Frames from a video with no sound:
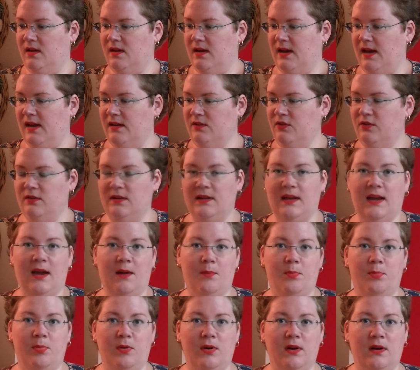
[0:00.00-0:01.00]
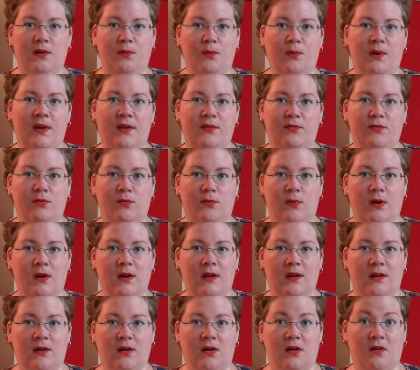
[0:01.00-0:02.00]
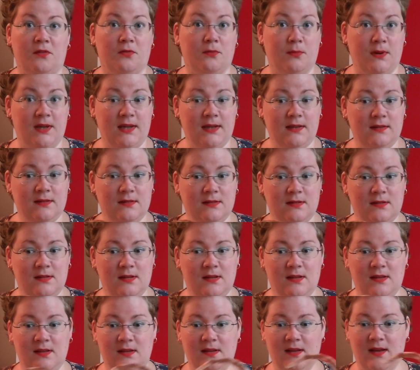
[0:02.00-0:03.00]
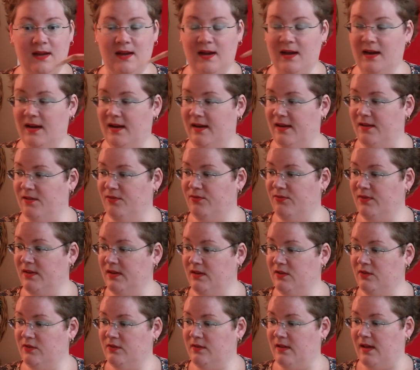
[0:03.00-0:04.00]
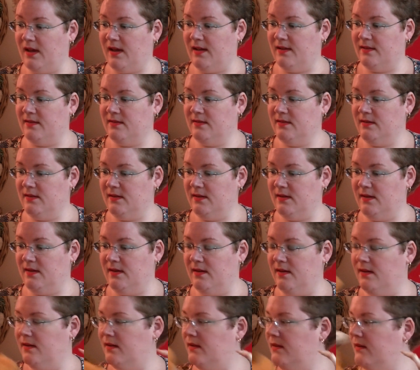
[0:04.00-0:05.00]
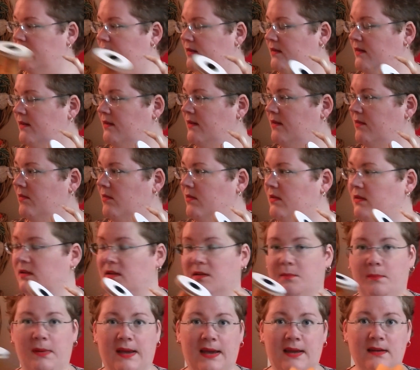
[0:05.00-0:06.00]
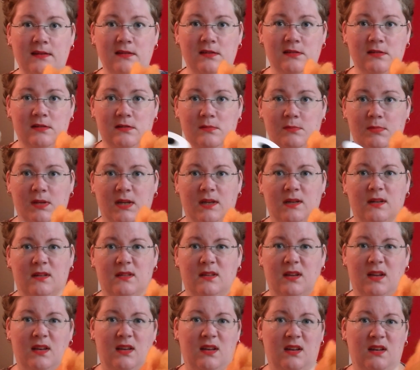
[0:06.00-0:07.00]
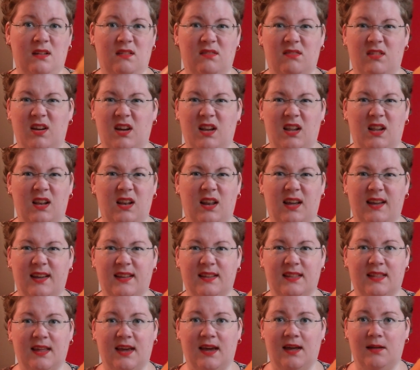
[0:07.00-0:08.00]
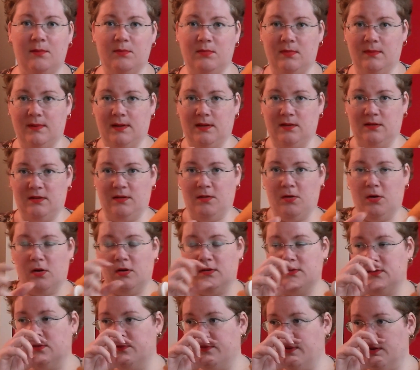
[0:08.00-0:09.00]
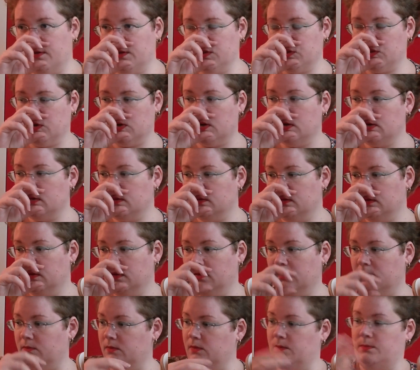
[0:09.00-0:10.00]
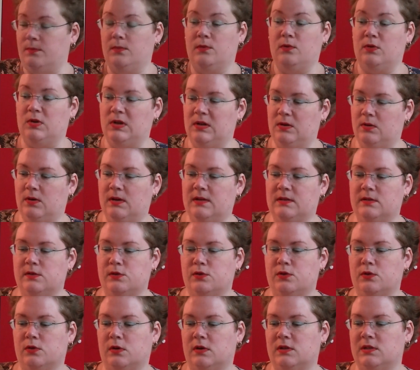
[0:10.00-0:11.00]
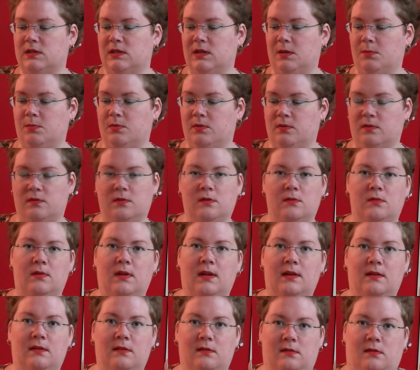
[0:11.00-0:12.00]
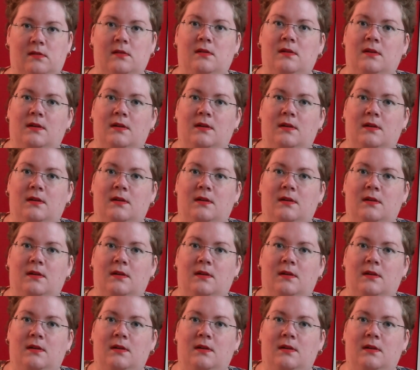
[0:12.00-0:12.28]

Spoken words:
actually I put it away for 1.5 weeks. I finished that the bats because I didn't really like that because they were also very short. Well, merino has a short staple, so that's